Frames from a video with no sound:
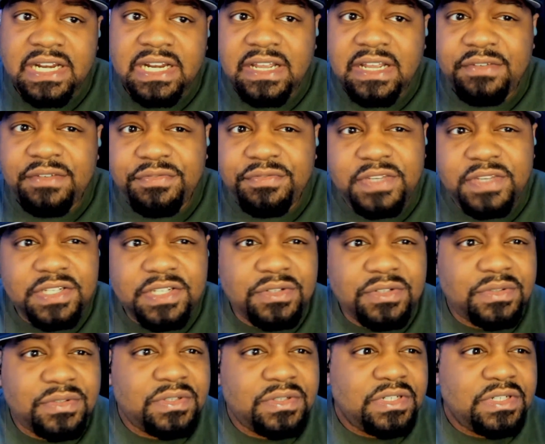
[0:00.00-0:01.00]
that
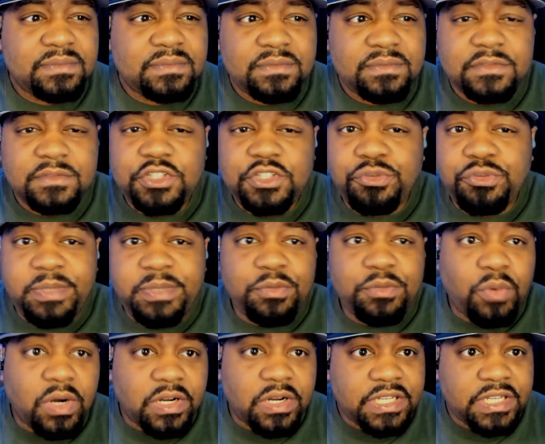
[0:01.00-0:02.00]
field, you'll be
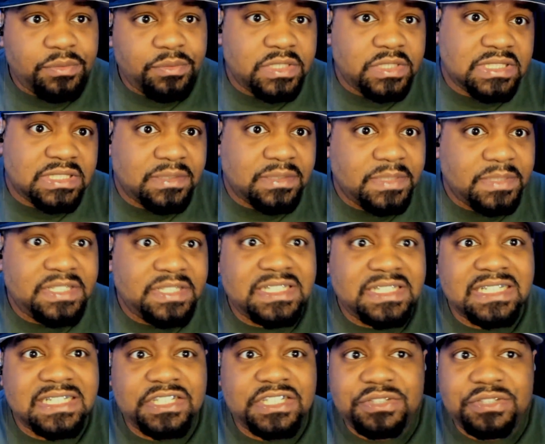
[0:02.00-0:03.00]
working with some of these
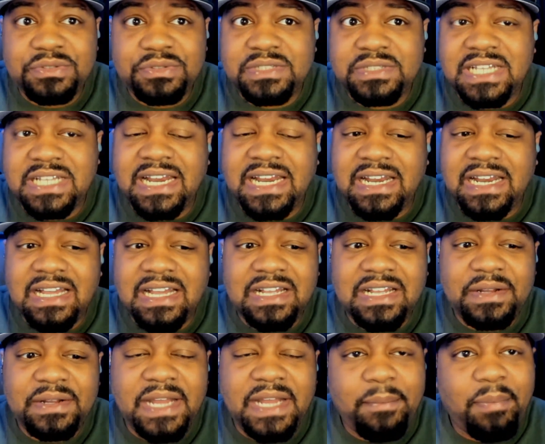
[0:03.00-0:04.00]
issues that are,
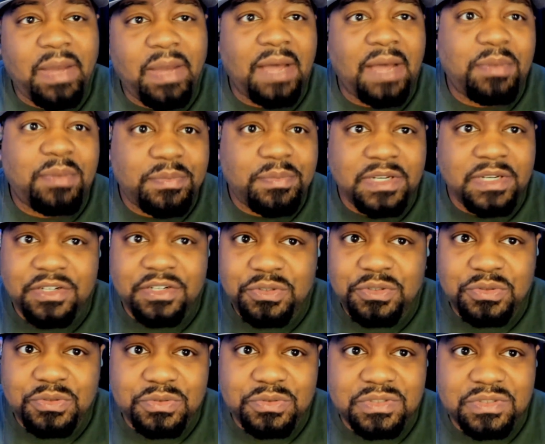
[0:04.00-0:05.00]
that pop up in the
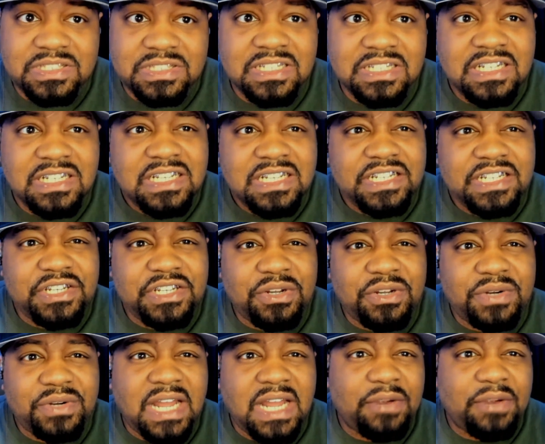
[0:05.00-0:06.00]
news, you know,
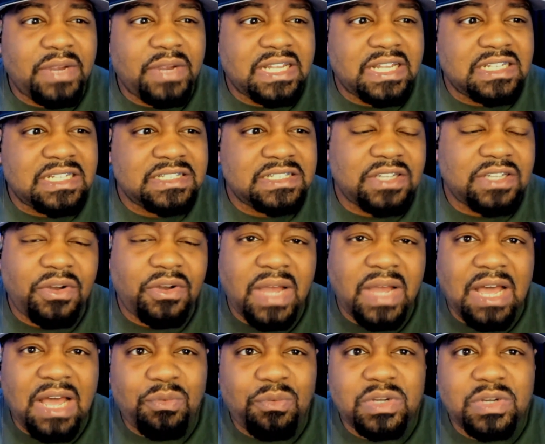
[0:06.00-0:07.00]
directly. So
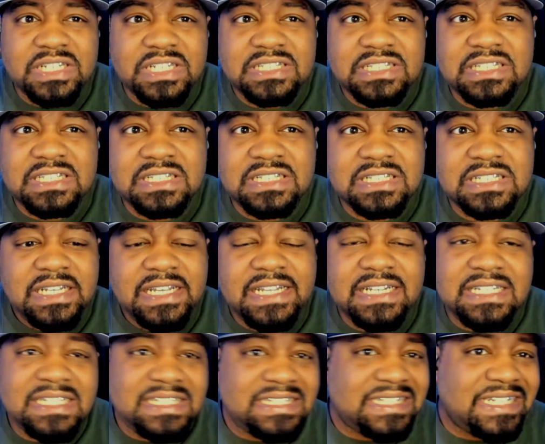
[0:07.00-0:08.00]
I wanted to at
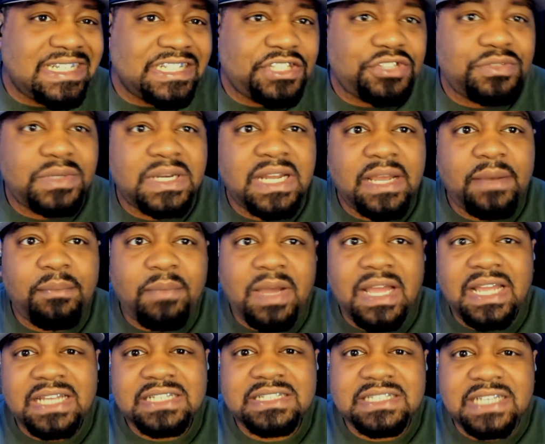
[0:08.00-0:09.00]
least get you in that
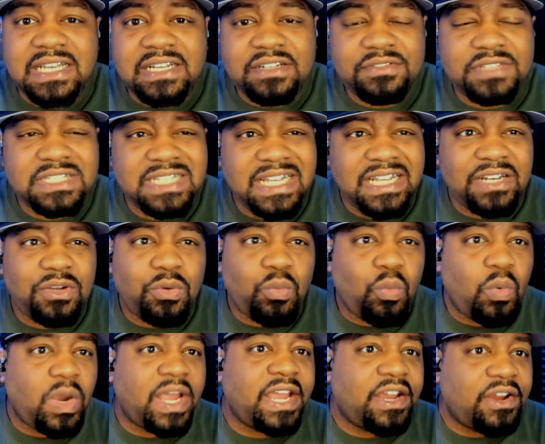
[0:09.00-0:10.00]
mindset of staying
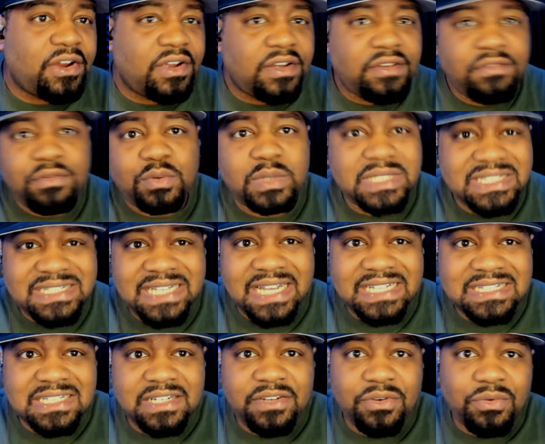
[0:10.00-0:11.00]
aware of what's
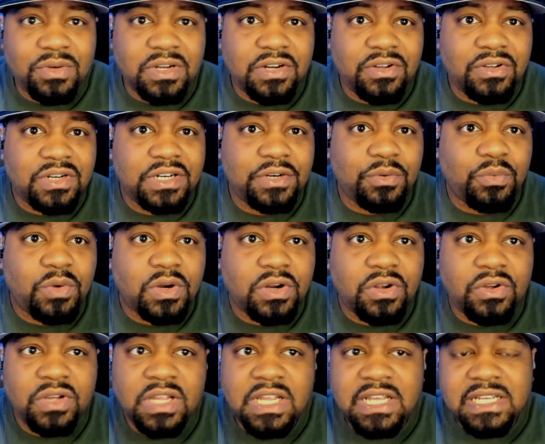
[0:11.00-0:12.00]
actually going on in the
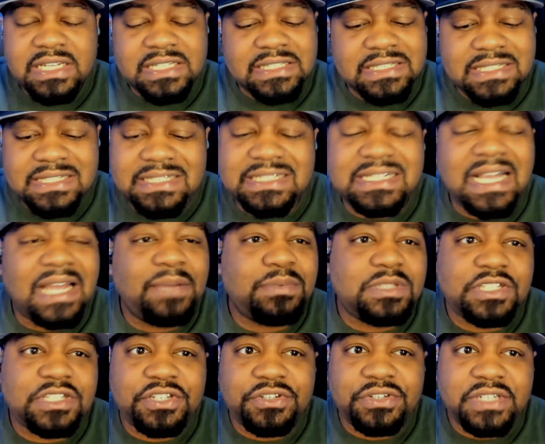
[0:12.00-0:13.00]
world, because these
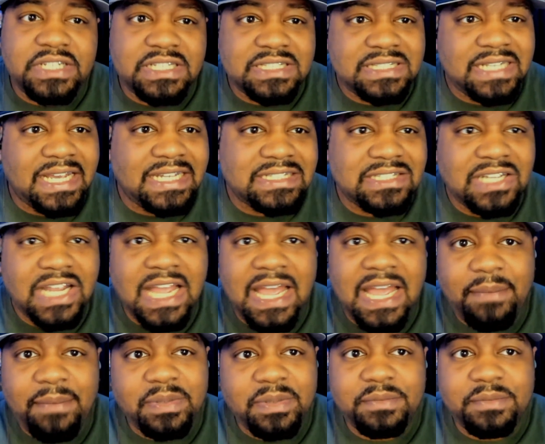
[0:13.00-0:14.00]
cybersecurity attacks are
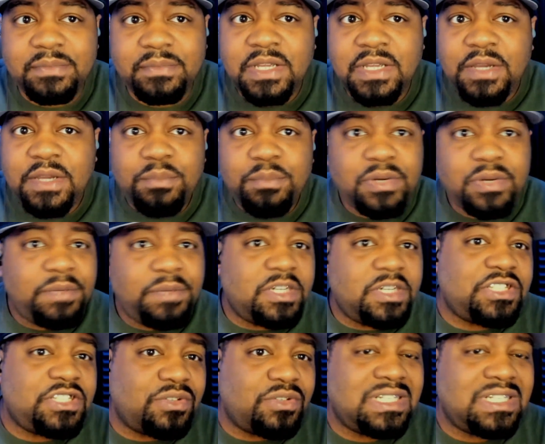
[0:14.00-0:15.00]
happening pretty
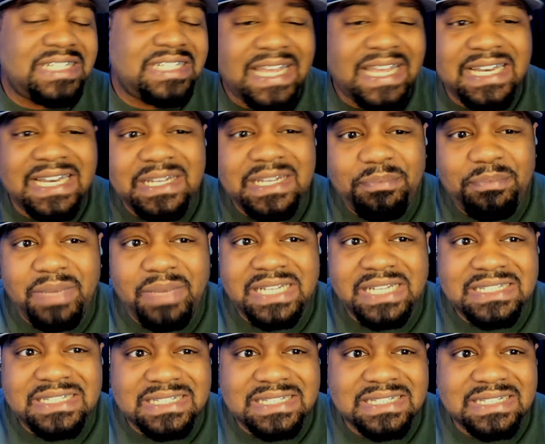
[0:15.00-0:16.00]
much on a daily
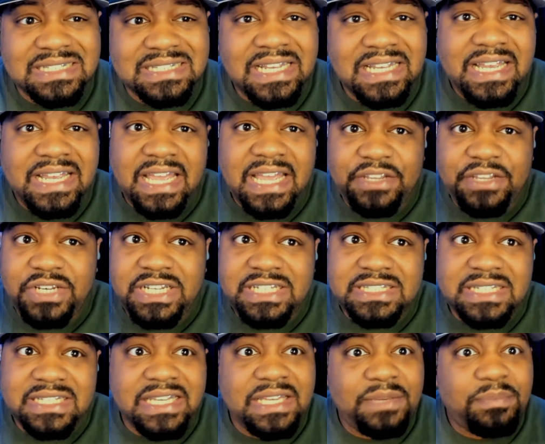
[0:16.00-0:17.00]
basis, and you need
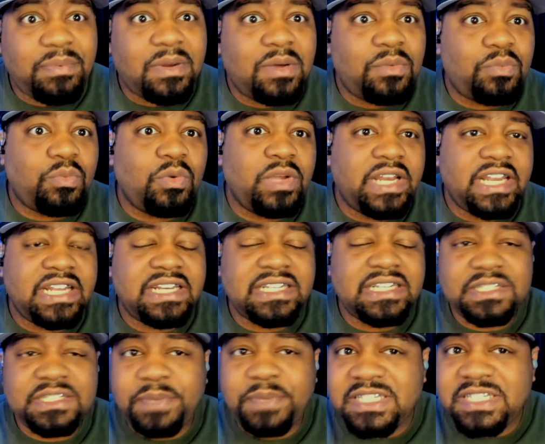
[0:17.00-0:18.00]
to keep up with it,
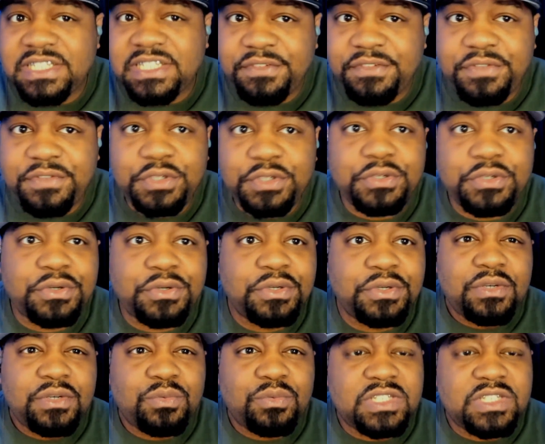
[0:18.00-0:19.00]
especially if you're
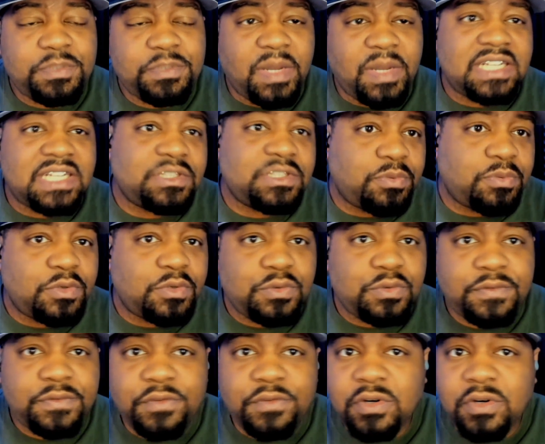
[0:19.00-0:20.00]
responsible
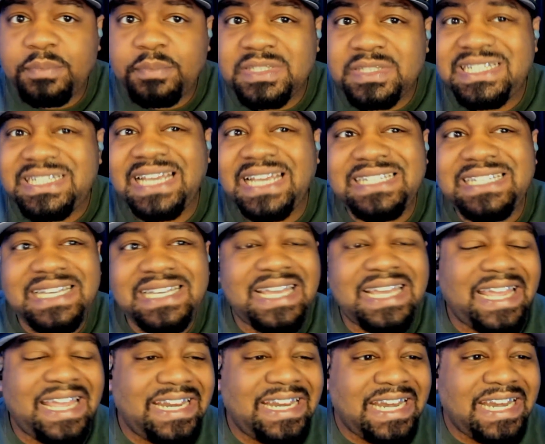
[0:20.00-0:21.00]
for protecting
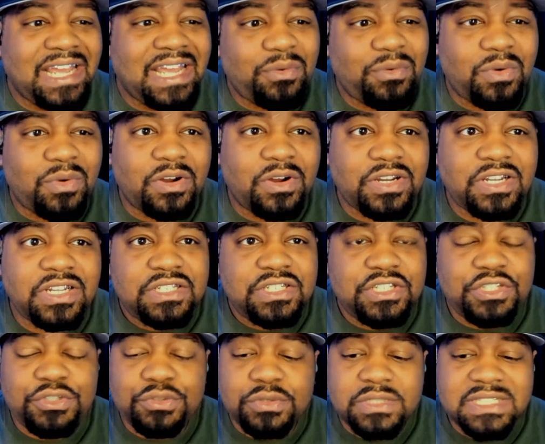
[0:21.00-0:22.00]
a network.
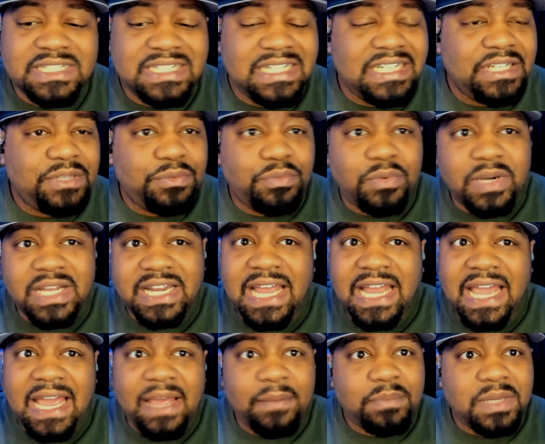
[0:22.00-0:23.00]
You'll see what
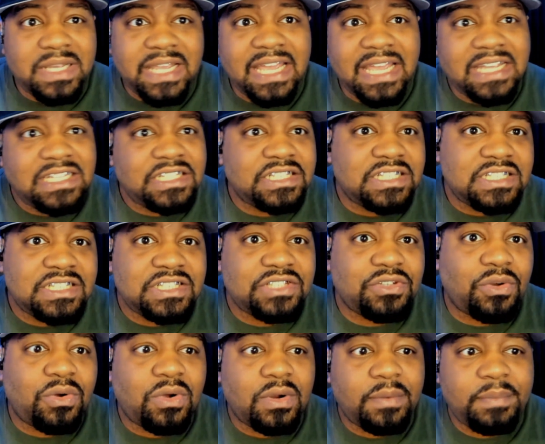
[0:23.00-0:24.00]
applications
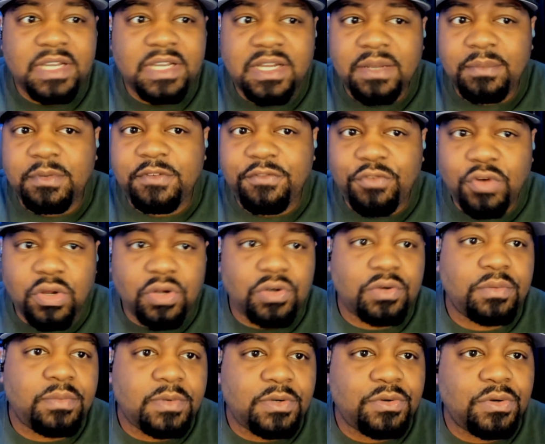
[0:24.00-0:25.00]
are becoming
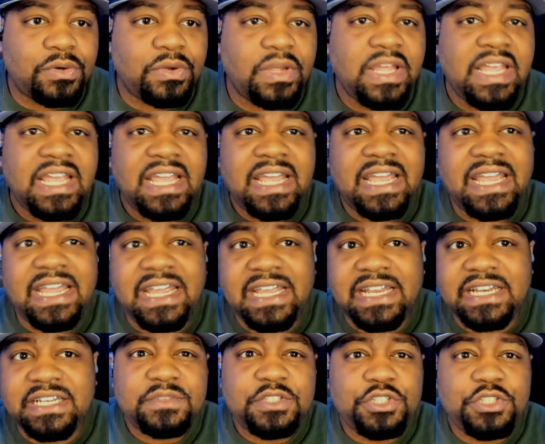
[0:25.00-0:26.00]
vulnerable,
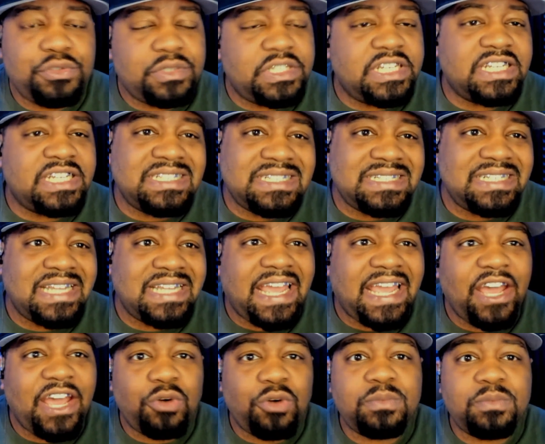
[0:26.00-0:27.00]
and you can
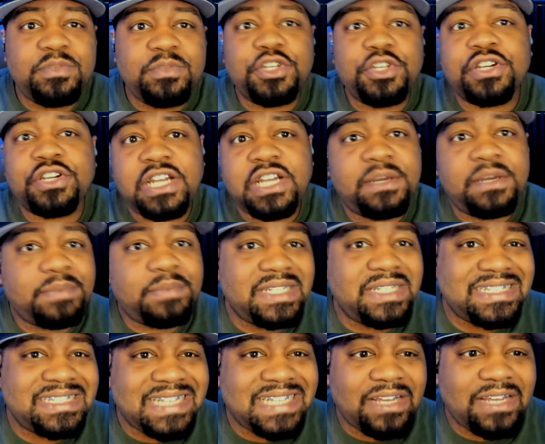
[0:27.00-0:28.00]
help your company
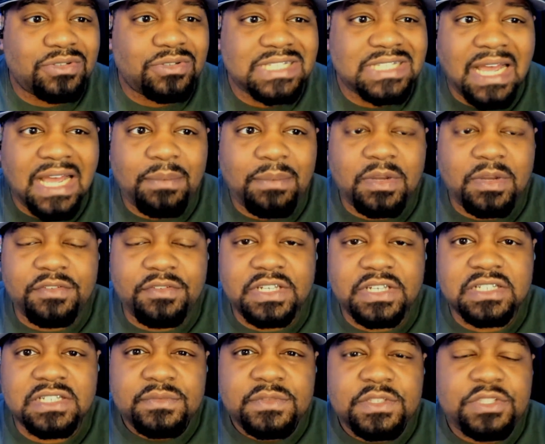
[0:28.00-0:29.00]
stay on top of it.
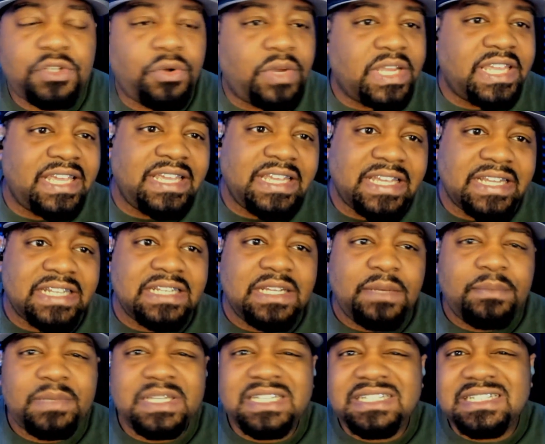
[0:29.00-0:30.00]
So again,
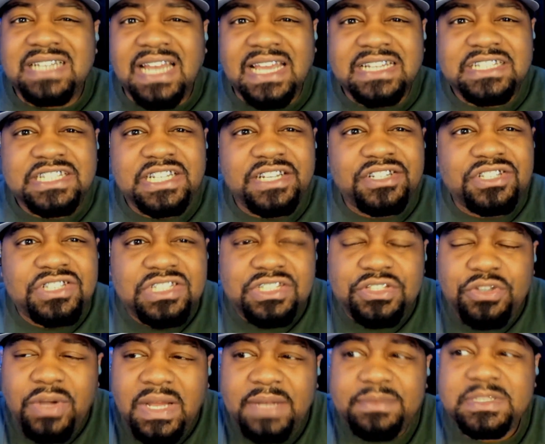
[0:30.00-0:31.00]
please like, share, and
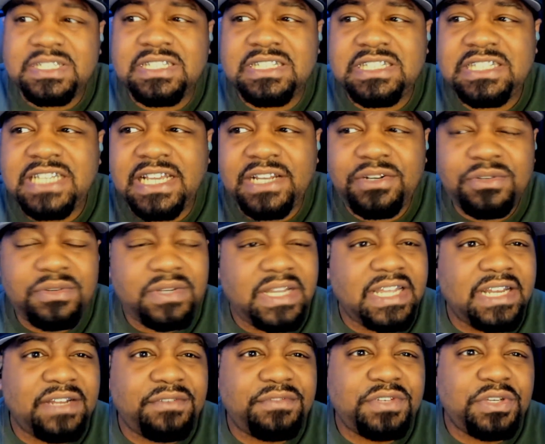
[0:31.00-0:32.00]
subscribe to the channel.
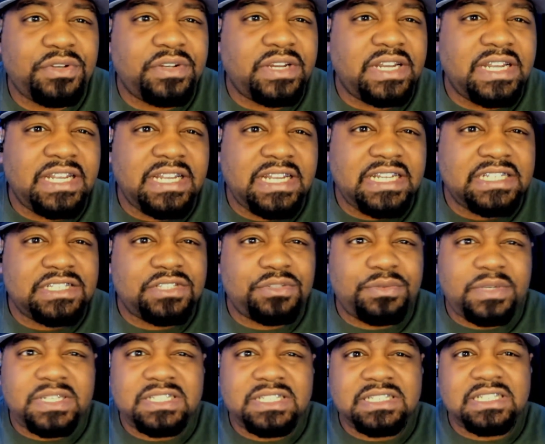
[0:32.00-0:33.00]
And if you're
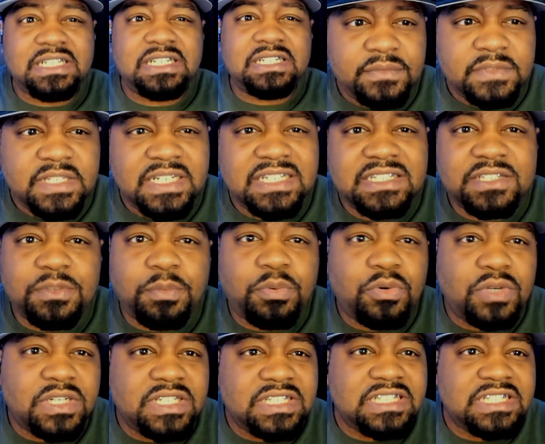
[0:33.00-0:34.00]
interested in
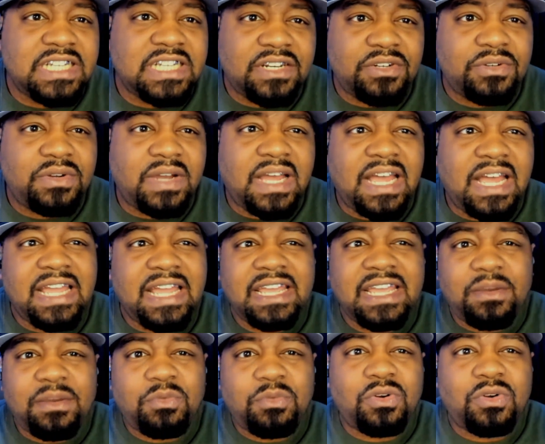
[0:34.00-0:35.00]
supporting the channel, I
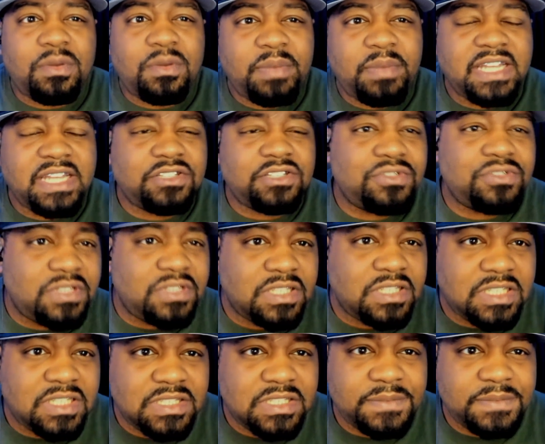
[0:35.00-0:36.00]
am on
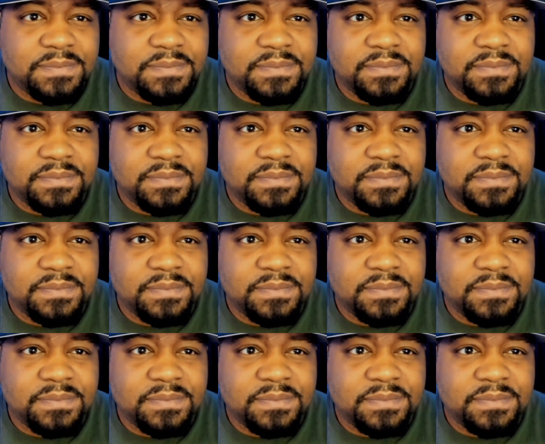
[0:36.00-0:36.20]
Patreon,